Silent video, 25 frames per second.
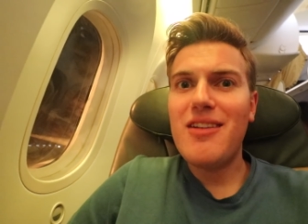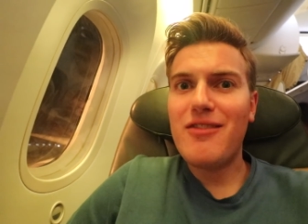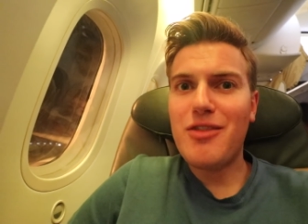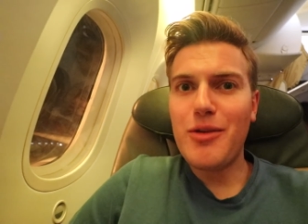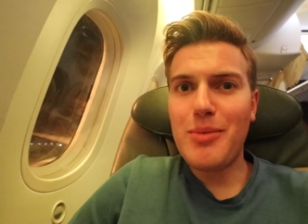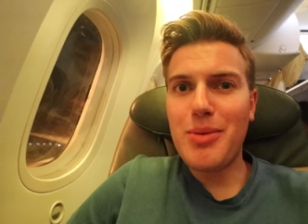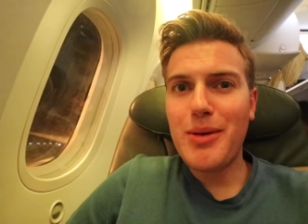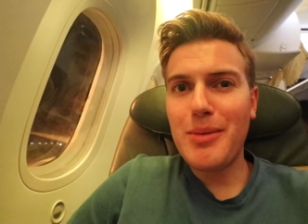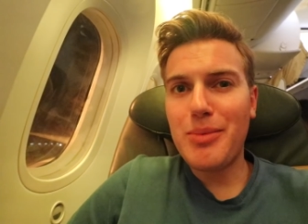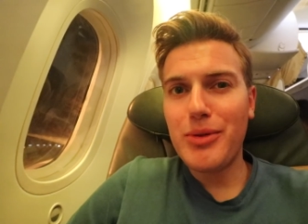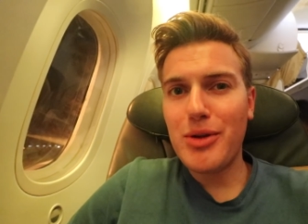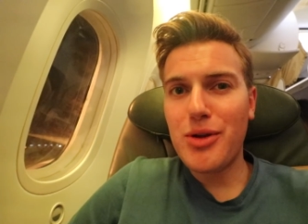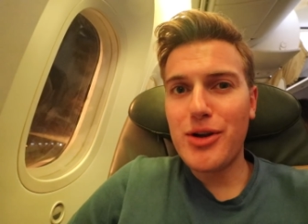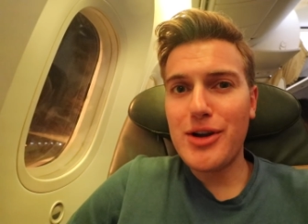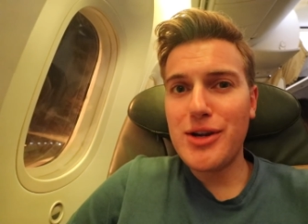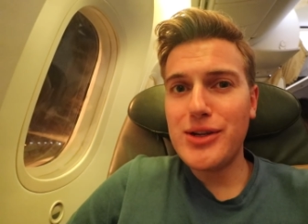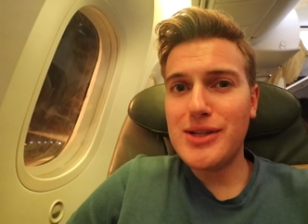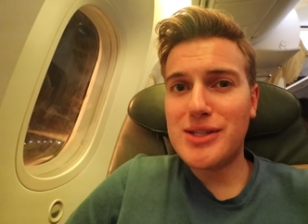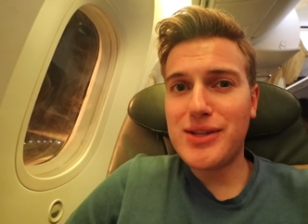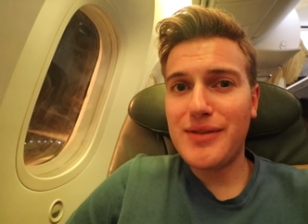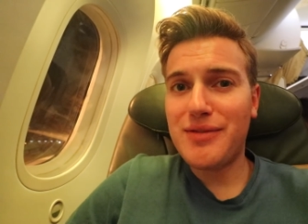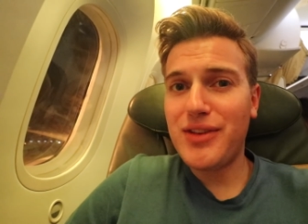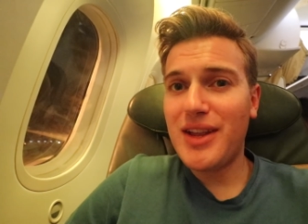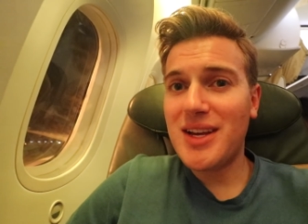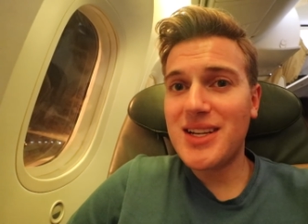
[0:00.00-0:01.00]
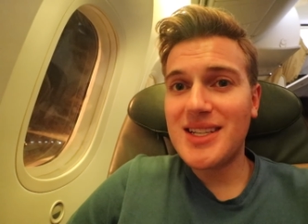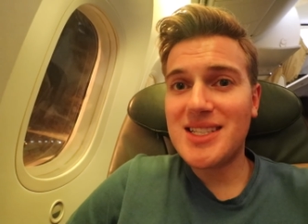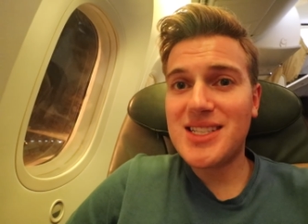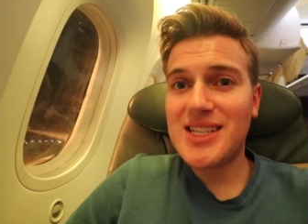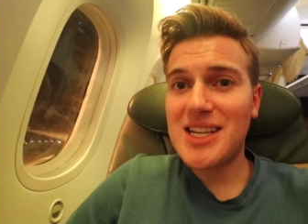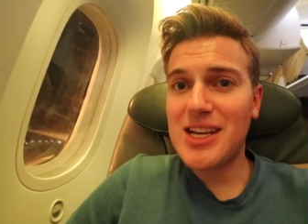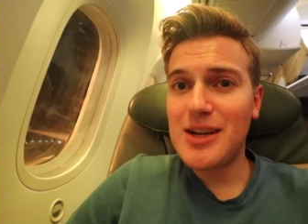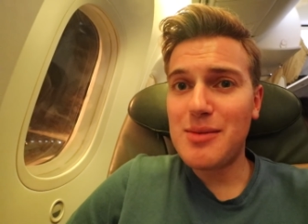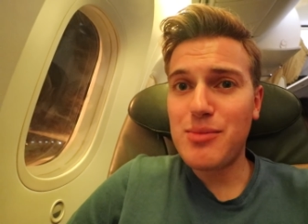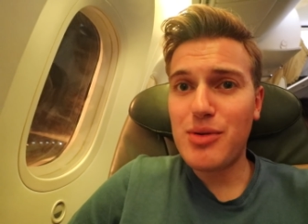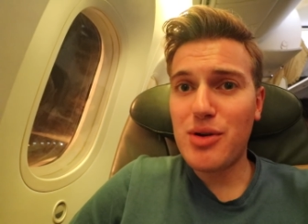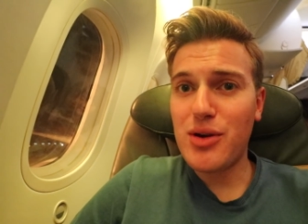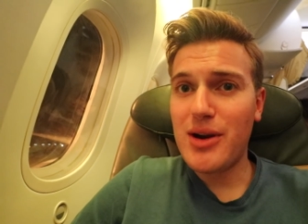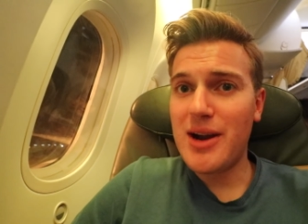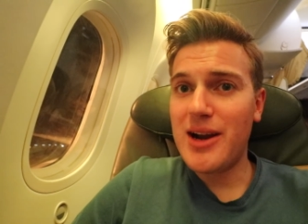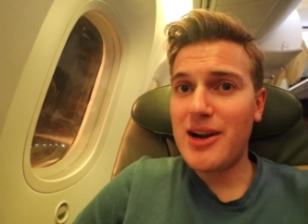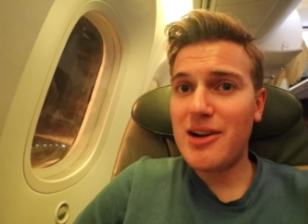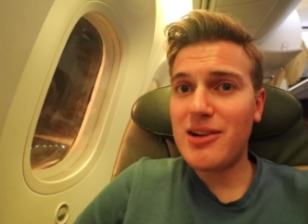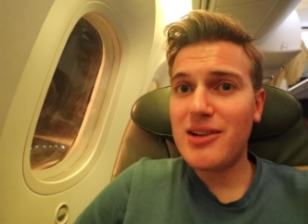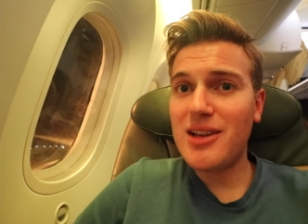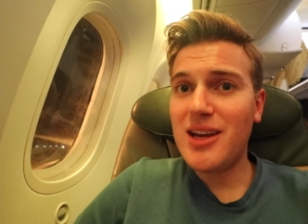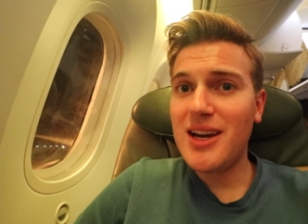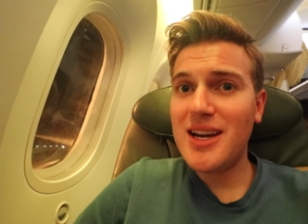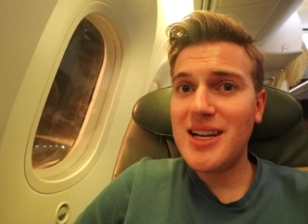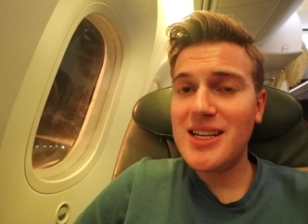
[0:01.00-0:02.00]
for people who are used to flying Singapore
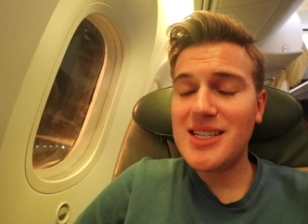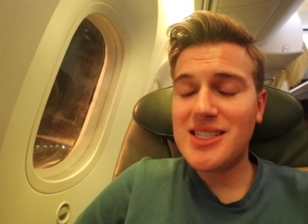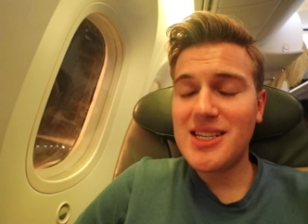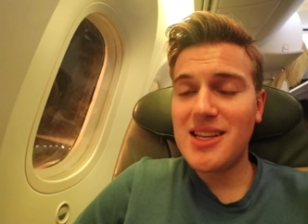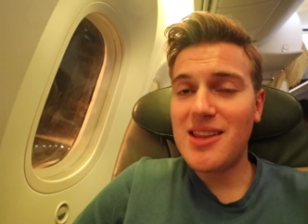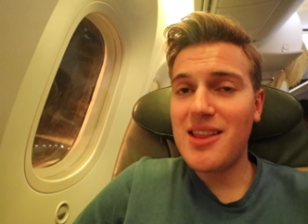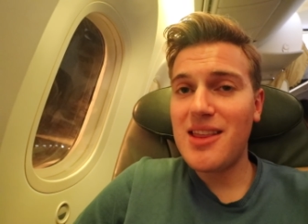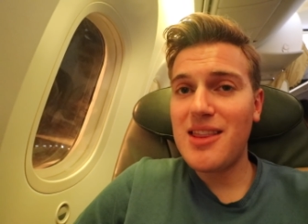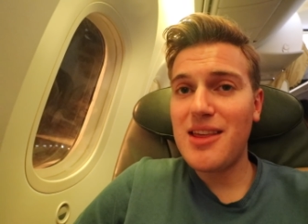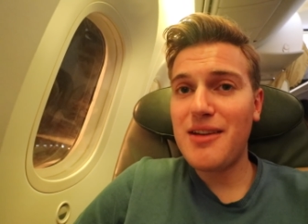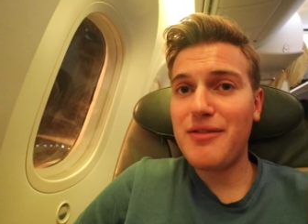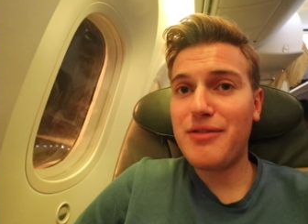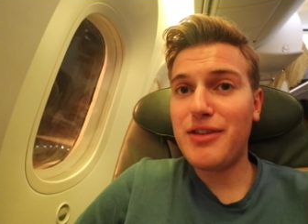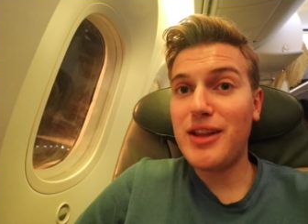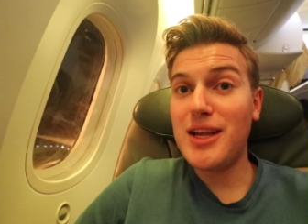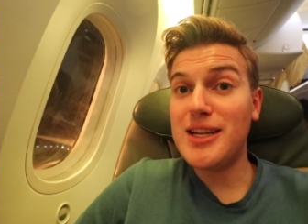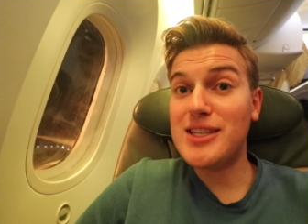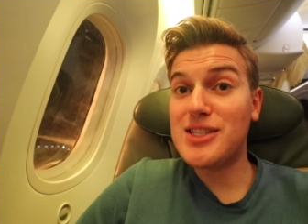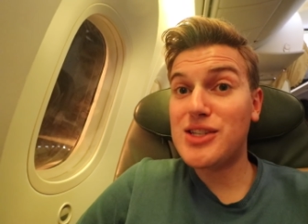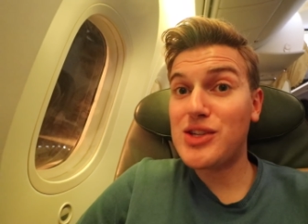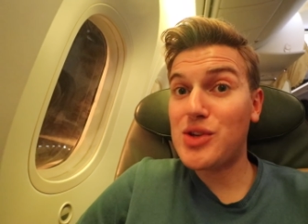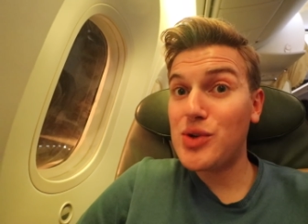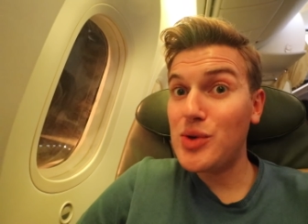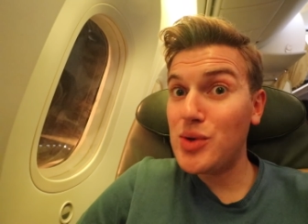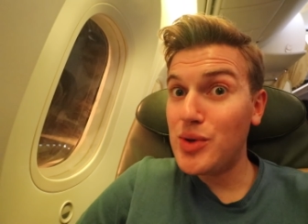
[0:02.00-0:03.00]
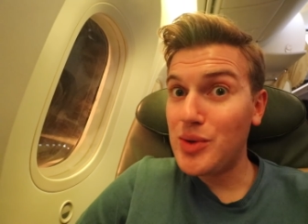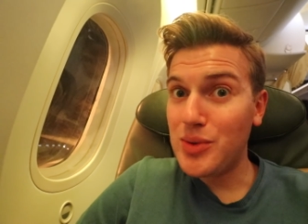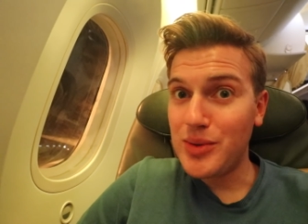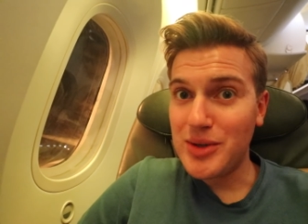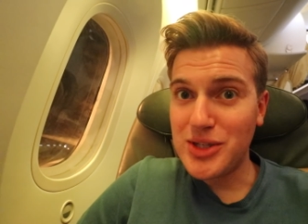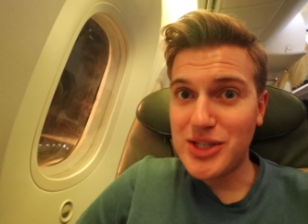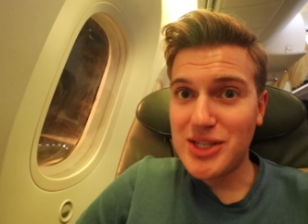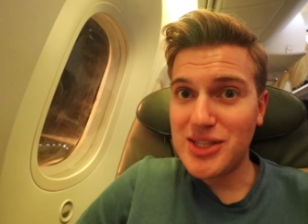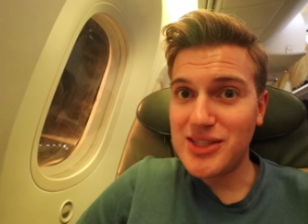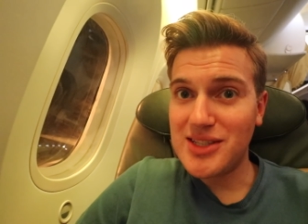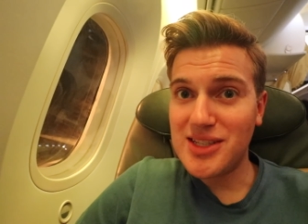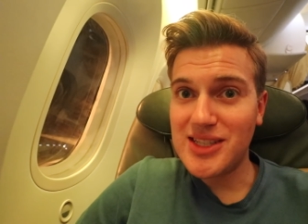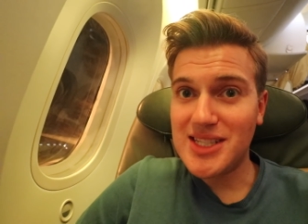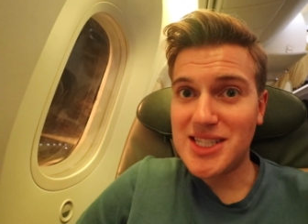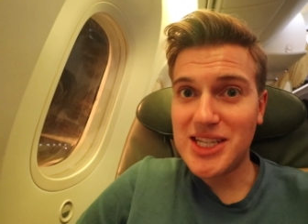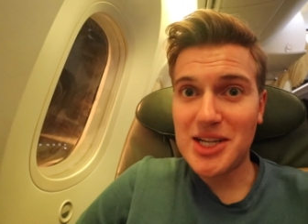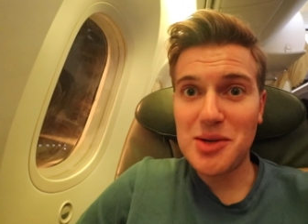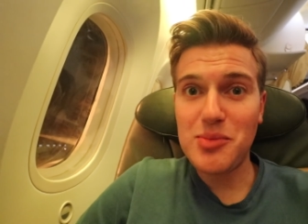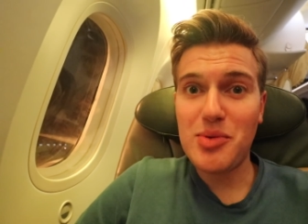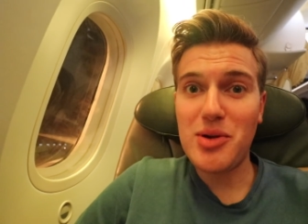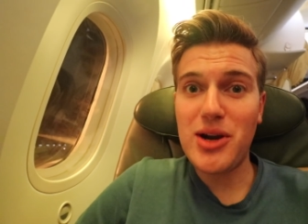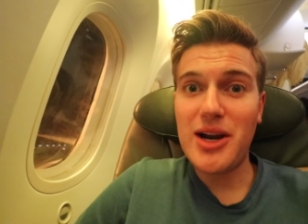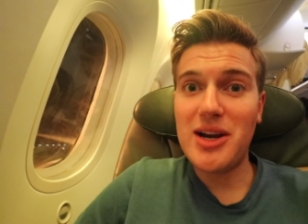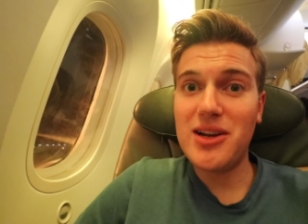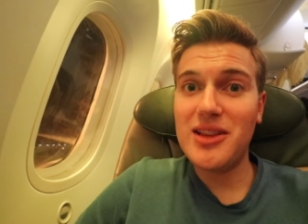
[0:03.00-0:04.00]
Airlines, and then they fly Scoot, which is a
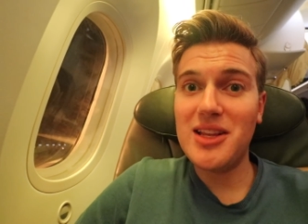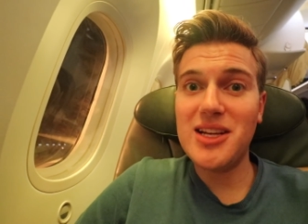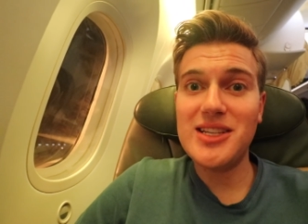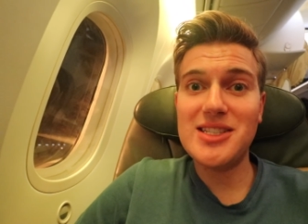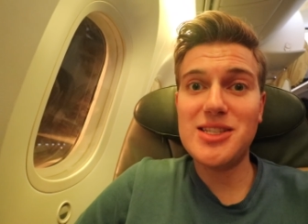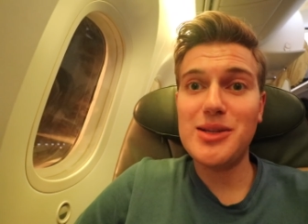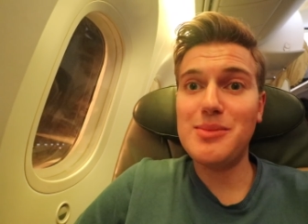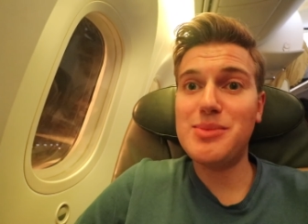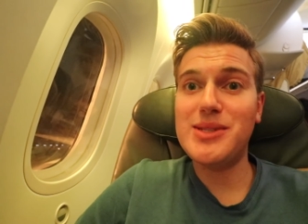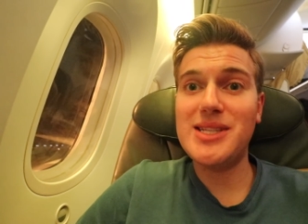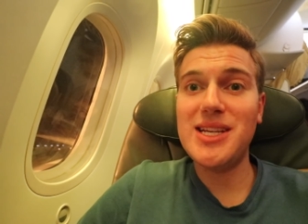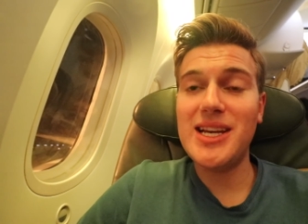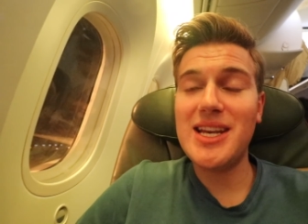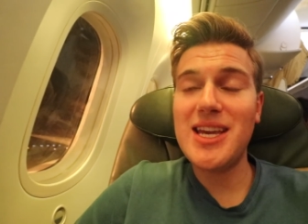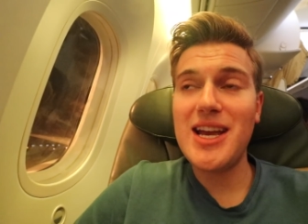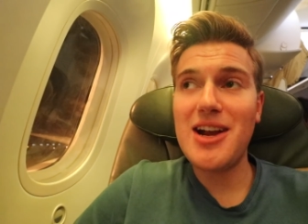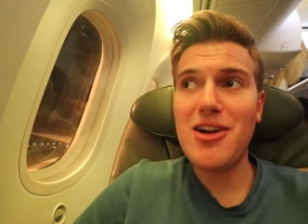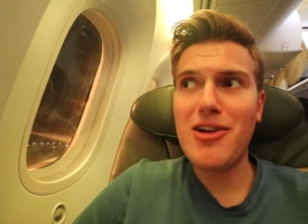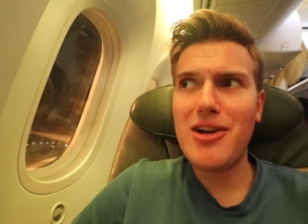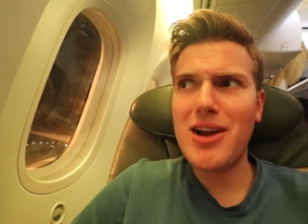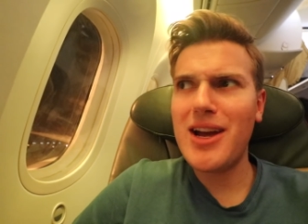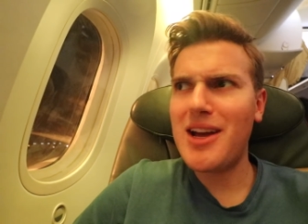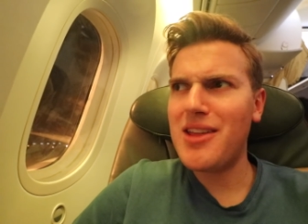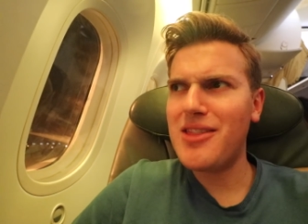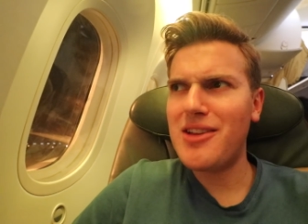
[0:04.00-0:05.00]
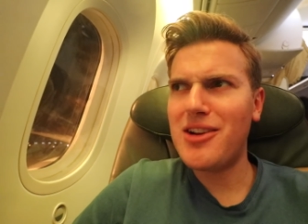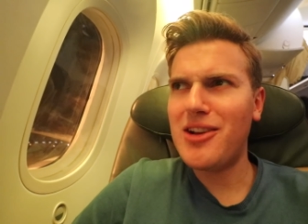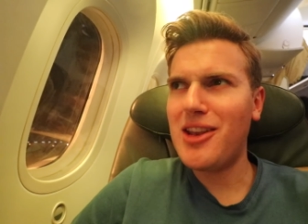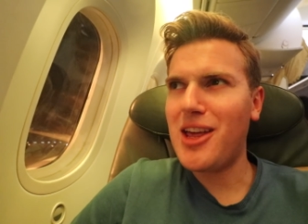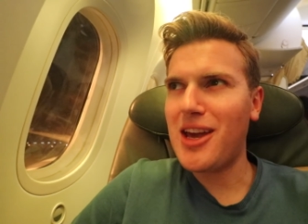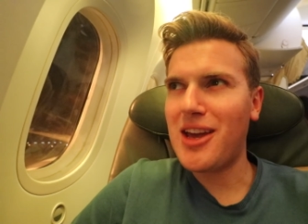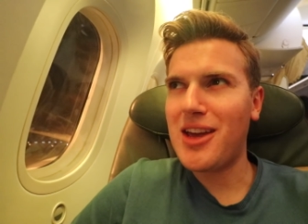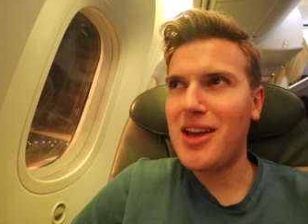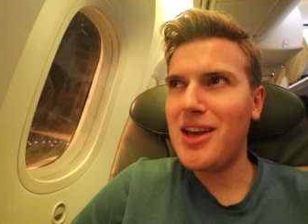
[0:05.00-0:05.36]
Singapore Airlines subsidiary, and they're like,